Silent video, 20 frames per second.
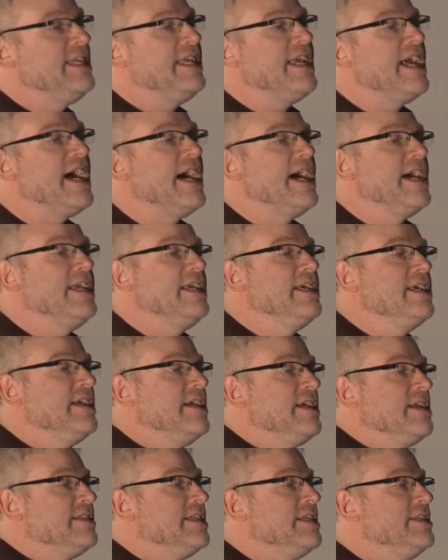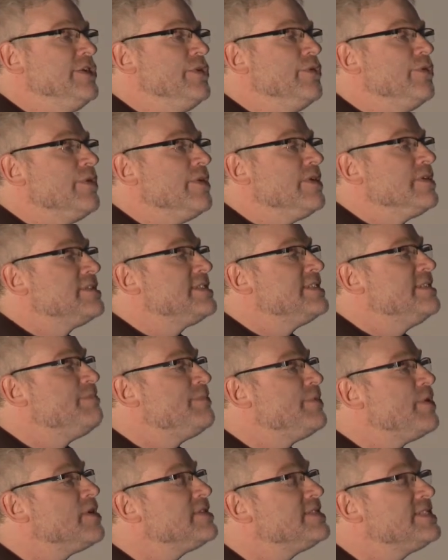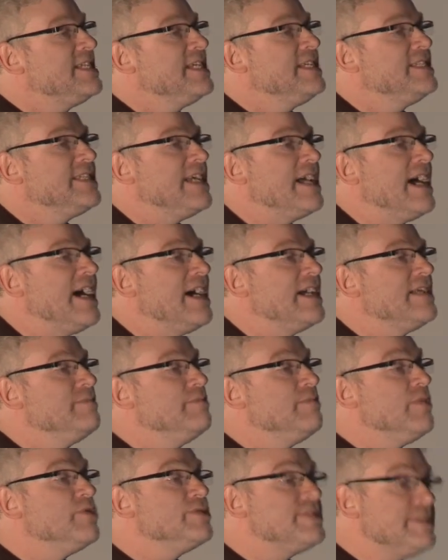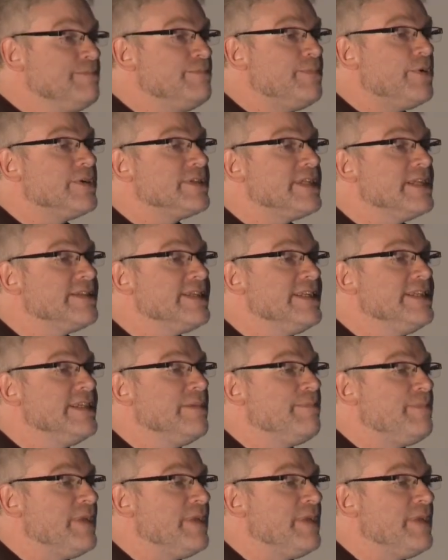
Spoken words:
the eye, the neurons, the prostate, and most importantly, the